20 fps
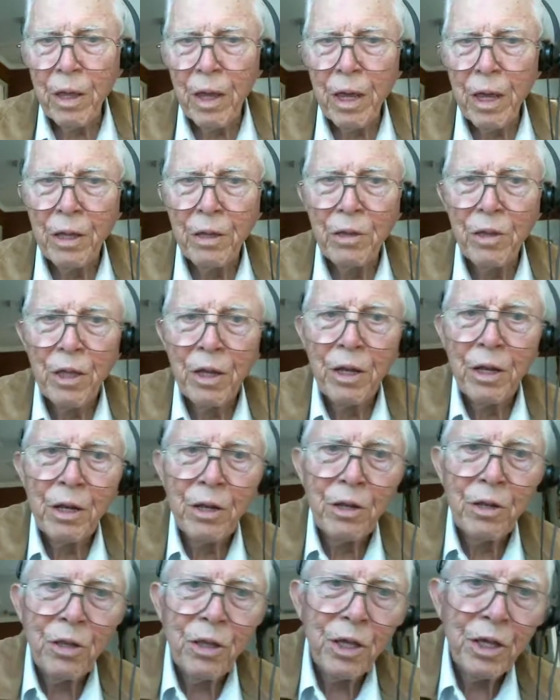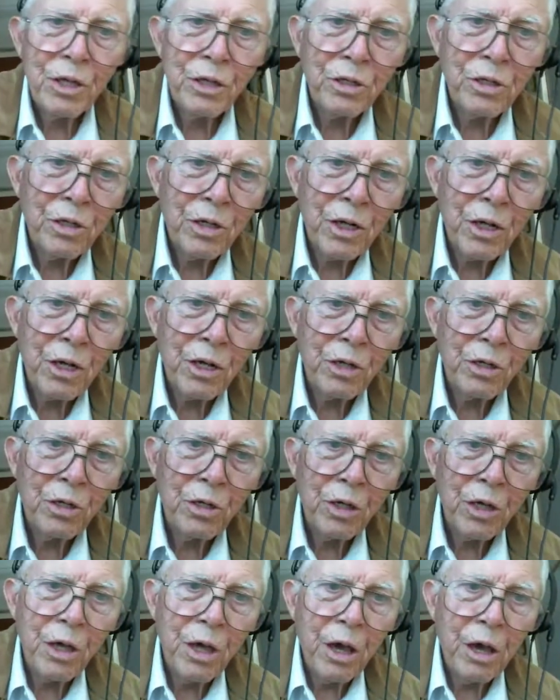And then this
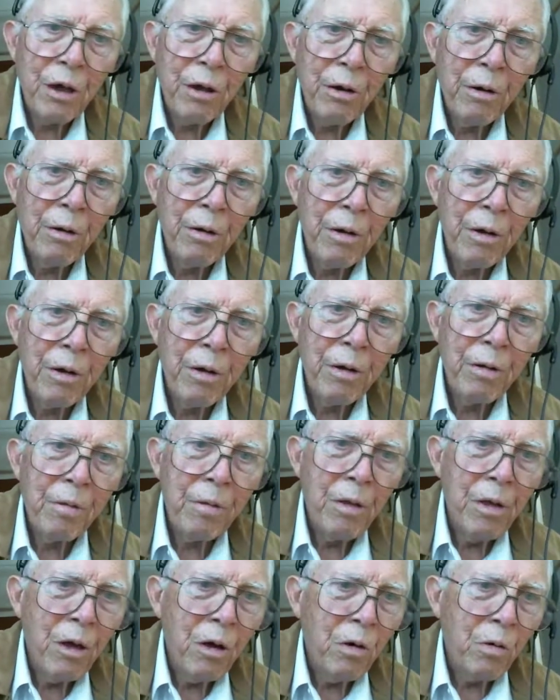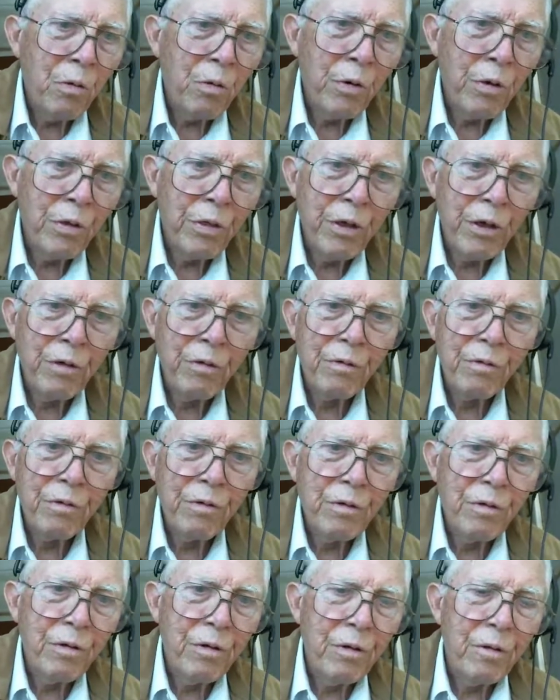is the area where the
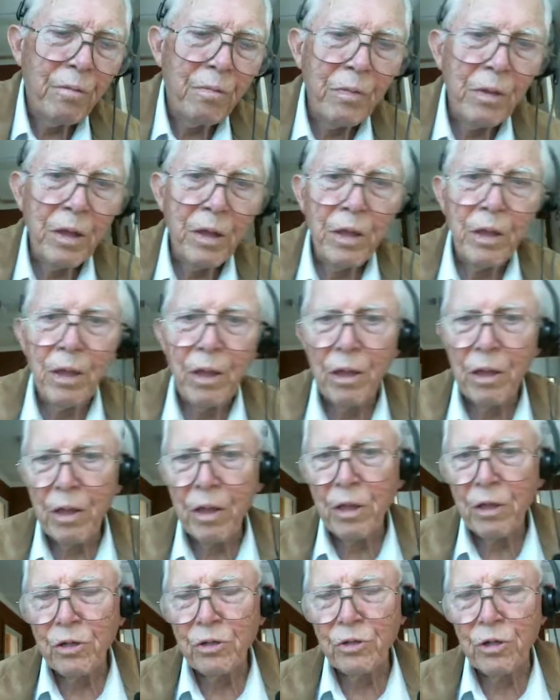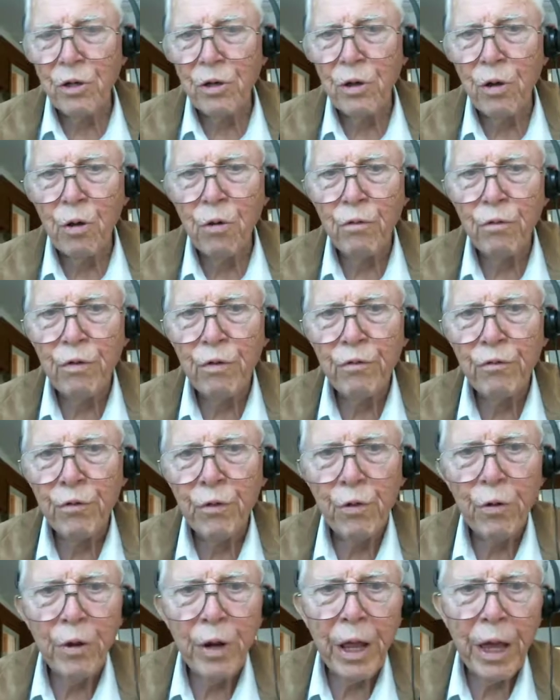synovial
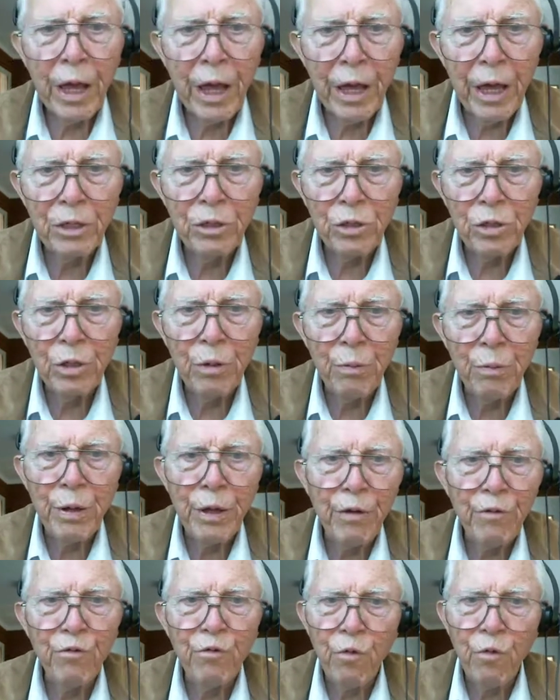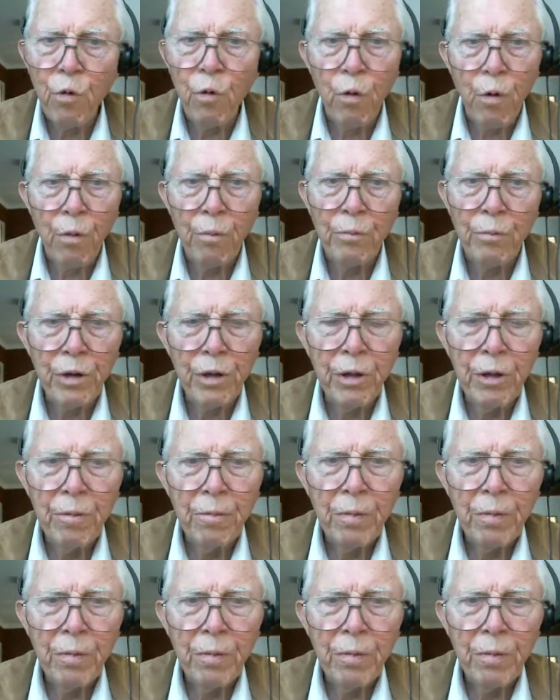fluid has to be formed.